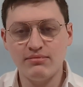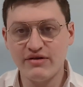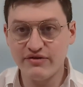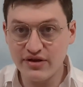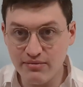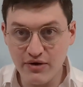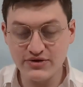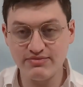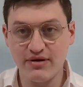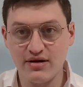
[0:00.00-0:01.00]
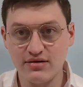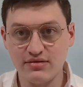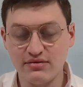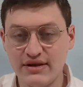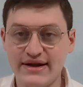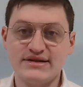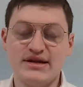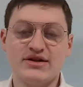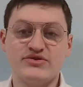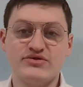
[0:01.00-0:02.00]
But for the most part, that is
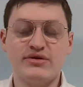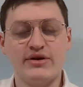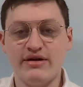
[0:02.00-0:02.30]
not true, right?